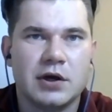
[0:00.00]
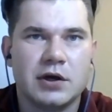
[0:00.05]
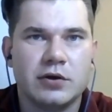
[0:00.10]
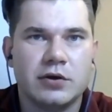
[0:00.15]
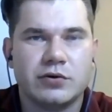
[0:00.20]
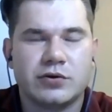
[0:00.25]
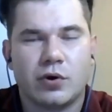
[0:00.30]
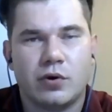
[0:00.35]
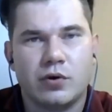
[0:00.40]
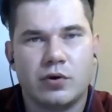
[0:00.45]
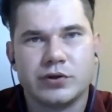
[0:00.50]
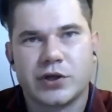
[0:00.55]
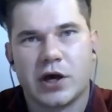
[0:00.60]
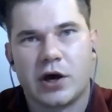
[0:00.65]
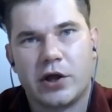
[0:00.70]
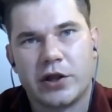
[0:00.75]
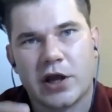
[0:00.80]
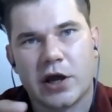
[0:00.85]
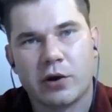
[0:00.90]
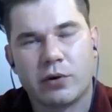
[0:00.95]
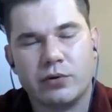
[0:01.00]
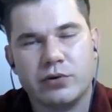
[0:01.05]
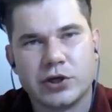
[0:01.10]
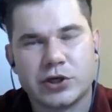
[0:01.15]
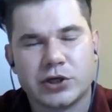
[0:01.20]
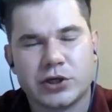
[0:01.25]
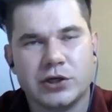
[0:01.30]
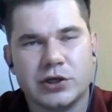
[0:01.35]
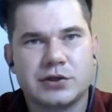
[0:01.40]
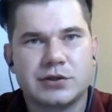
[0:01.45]
you solve the online
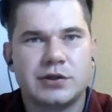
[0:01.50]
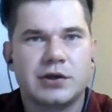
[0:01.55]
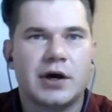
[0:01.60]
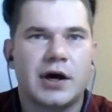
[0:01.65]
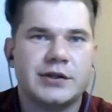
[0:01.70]
conditions,